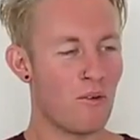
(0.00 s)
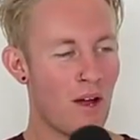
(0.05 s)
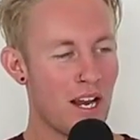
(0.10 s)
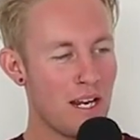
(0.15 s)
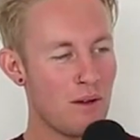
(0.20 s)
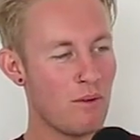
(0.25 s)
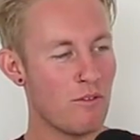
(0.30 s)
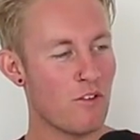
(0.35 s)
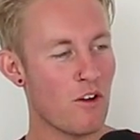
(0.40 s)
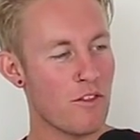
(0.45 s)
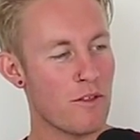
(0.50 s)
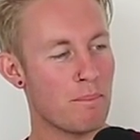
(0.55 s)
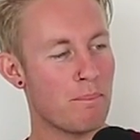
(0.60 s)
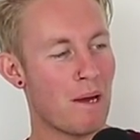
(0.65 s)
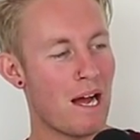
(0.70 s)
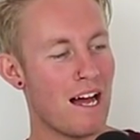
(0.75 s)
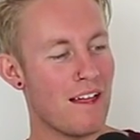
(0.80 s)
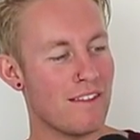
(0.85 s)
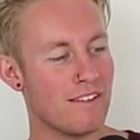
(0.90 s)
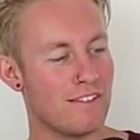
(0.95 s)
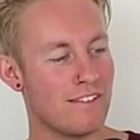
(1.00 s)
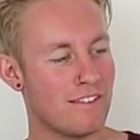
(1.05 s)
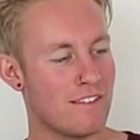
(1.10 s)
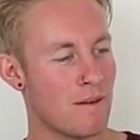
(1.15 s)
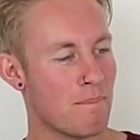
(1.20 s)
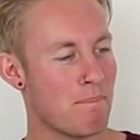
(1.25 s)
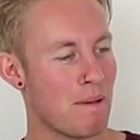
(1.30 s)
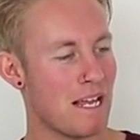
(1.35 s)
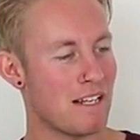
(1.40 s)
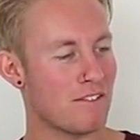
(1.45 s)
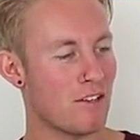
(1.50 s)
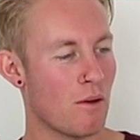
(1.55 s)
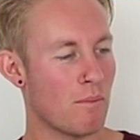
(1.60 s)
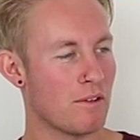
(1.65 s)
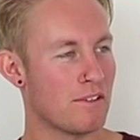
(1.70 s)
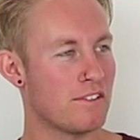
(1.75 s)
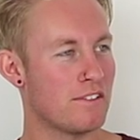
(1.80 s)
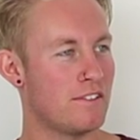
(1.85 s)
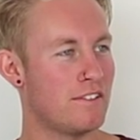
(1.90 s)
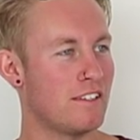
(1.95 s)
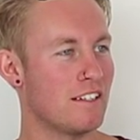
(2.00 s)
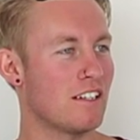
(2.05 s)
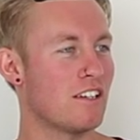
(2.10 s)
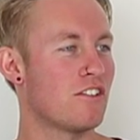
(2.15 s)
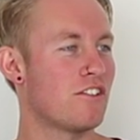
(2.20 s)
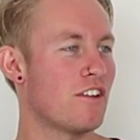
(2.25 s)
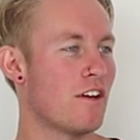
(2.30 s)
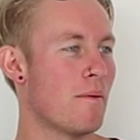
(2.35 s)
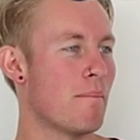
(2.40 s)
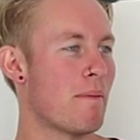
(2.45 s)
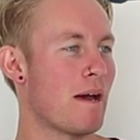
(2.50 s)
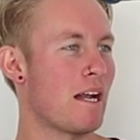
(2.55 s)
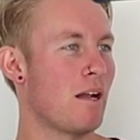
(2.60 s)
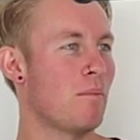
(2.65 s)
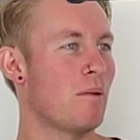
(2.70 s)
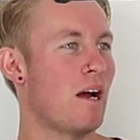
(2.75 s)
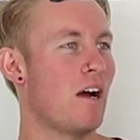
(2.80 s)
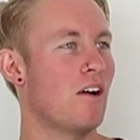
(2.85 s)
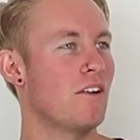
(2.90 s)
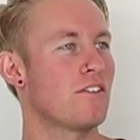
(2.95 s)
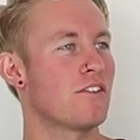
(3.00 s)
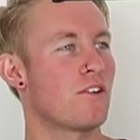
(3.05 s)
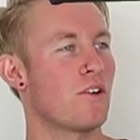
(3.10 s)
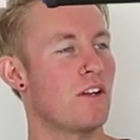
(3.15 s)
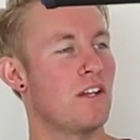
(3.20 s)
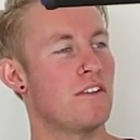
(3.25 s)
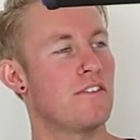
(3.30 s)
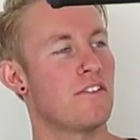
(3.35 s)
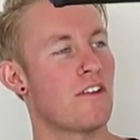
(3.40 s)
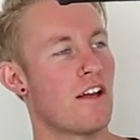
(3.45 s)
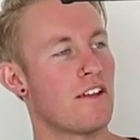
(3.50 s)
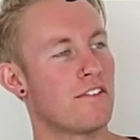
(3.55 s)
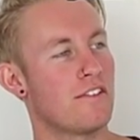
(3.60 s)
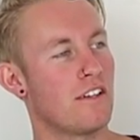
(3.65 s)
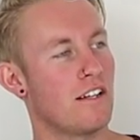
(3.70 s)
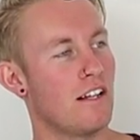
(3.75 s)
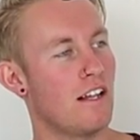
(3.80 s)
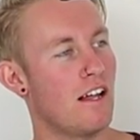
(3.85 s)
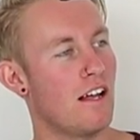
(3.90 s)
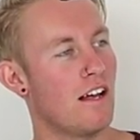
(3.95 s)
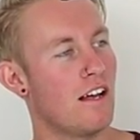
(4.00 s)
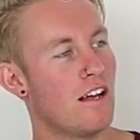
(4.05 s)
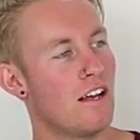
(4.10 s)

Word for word: Right here, we've got the bar. This is the Ben Thomas signature battle bar. It's got his nice little uh,